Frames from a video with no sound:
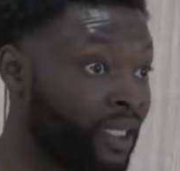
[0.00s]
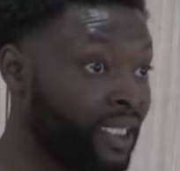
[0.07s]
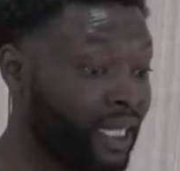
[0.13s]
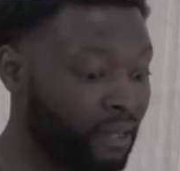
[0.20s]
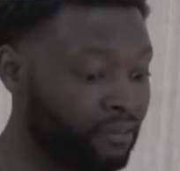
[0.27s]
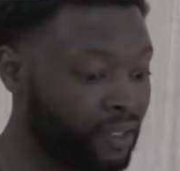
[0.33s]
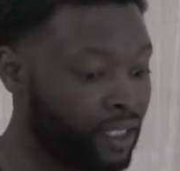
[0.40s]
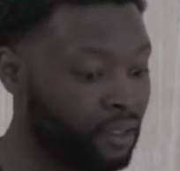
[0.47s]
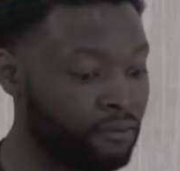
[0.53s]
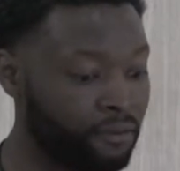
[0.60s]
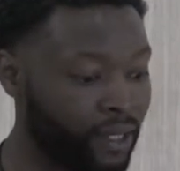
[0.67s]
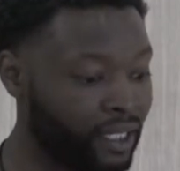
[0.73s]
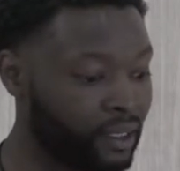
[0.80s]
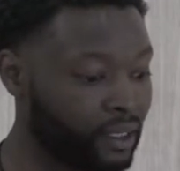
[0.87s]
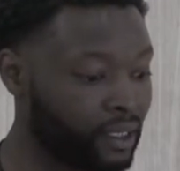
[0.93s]
And then you have to give
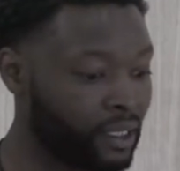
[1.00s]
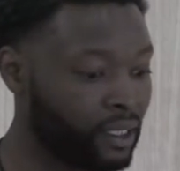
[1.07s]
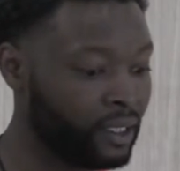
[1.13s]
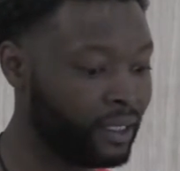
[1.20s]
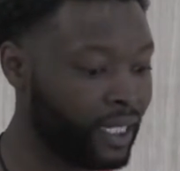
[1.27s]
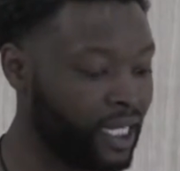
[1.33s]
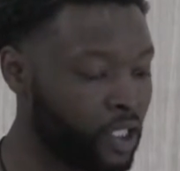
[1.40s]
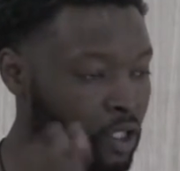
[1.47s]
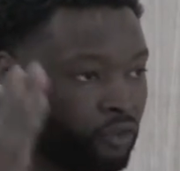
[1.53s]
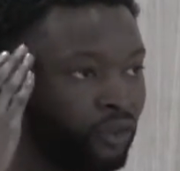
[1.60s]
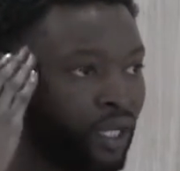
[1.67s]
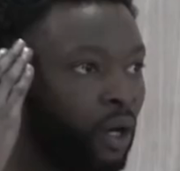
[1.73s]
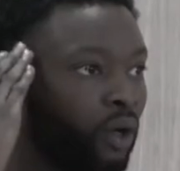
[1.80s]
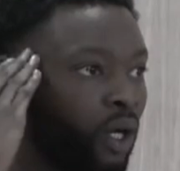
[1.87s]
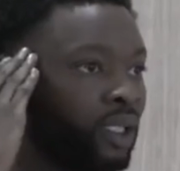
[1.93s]
thanks that you've
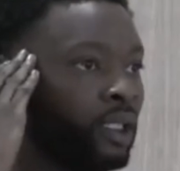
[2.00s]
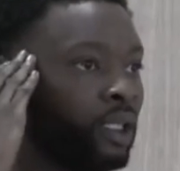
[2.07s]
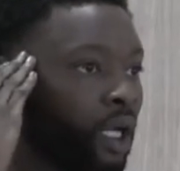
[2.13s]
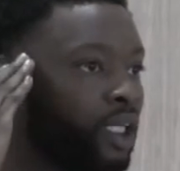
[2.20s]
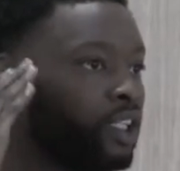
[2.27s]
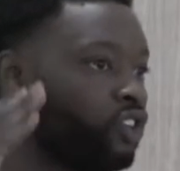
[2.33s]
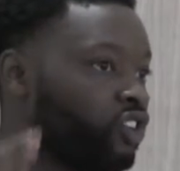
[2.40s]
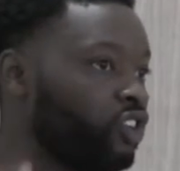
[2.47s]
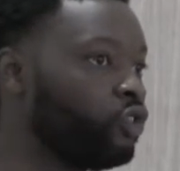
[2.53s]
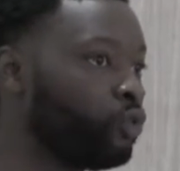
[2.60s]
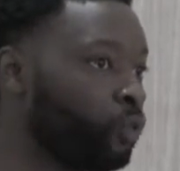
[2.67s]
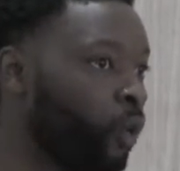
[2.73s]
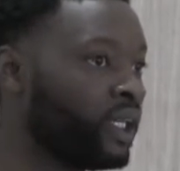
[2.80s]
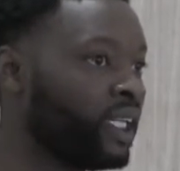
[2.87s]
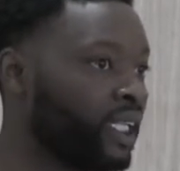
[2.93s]
now got the knowledge
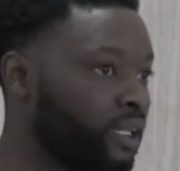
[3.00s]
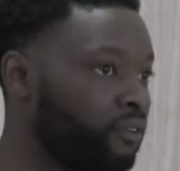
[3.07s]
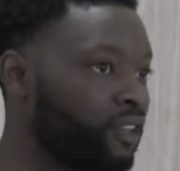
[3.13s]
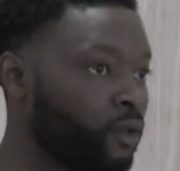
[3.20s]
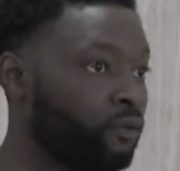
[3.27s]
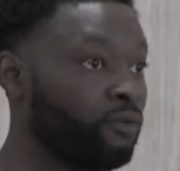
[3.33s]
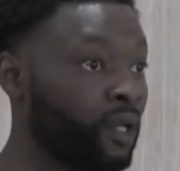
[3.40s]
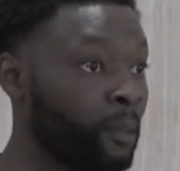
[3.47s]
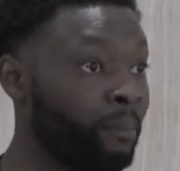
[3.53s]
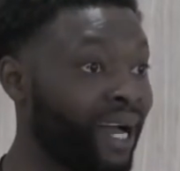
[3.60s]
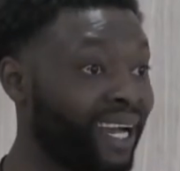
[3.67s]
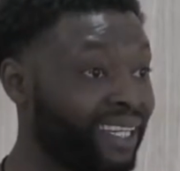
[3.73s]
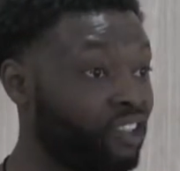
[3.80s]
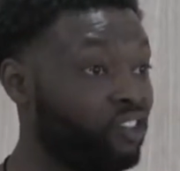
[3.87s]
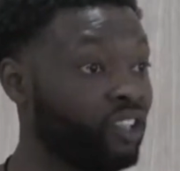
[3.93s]
to want to give something
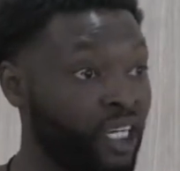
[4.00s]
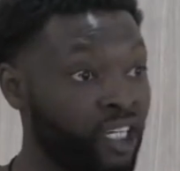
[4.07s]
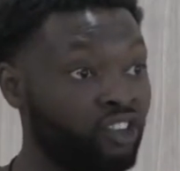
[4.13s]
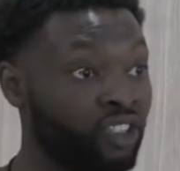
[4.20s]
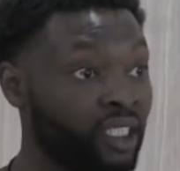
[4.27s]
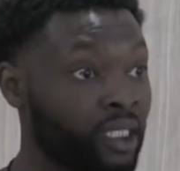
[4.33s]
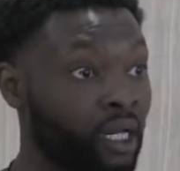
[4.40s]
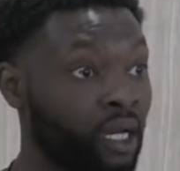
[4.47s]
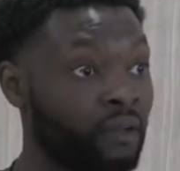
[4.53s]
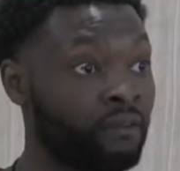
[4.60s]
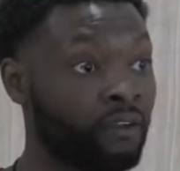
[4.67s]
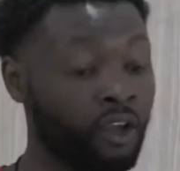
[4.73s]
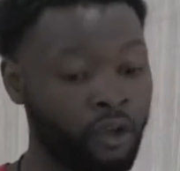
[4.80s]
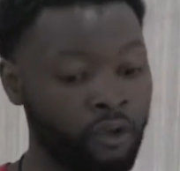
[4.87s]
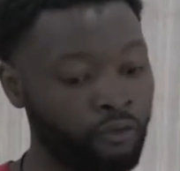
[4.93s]
back and change this
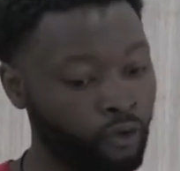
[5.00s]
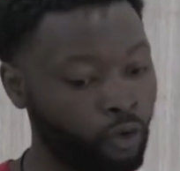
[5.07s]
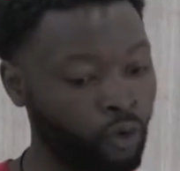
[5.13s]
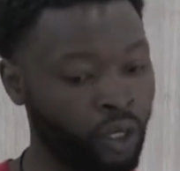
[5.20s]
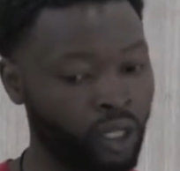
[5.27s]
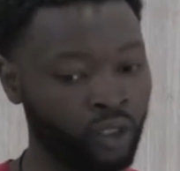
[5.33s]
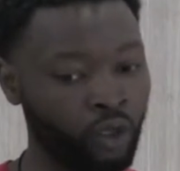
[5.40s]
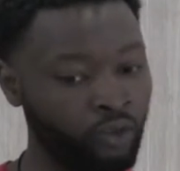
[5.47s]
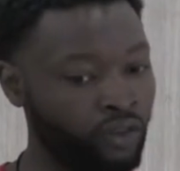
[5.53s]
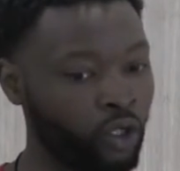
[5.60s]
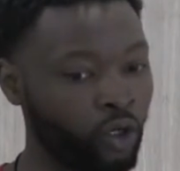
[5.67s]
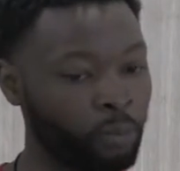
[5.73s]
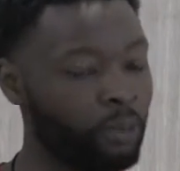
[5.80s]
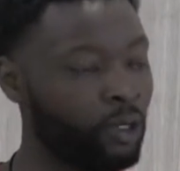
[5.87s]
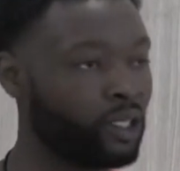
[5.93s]
life for another
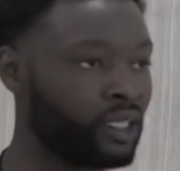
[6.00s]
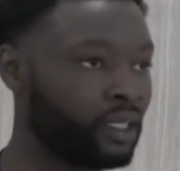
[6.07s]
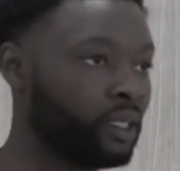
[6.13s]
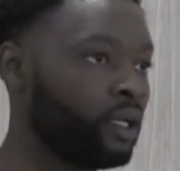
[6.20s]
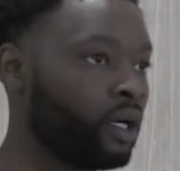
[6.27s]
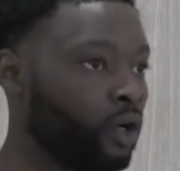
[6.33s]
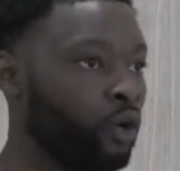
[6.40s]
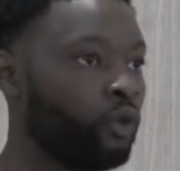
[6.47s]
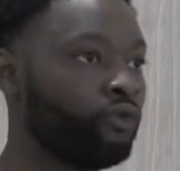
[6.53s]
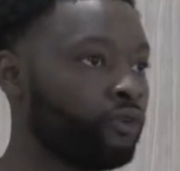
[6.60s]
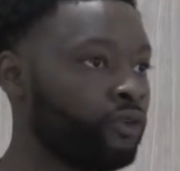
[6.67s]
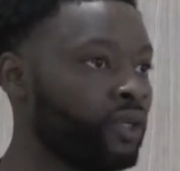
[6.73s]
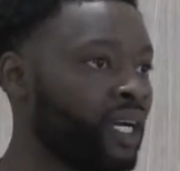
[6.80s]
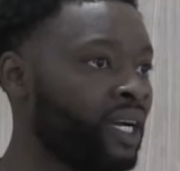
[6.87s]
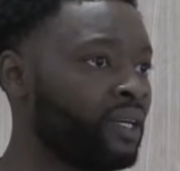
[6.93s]
young person to not go
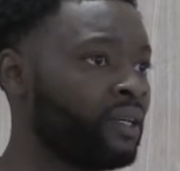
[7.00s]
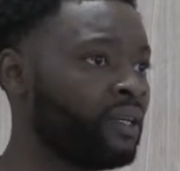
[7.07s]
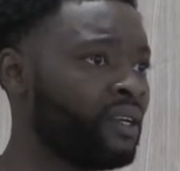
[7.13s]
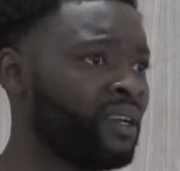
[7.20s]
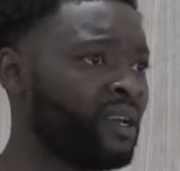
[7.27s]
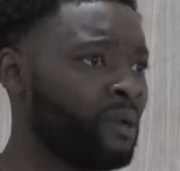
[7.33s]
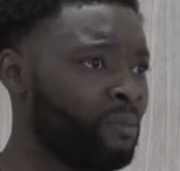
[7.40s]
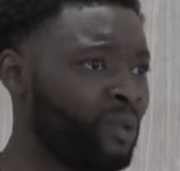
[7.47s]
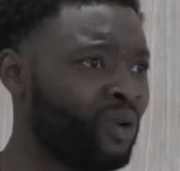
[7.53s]
through that.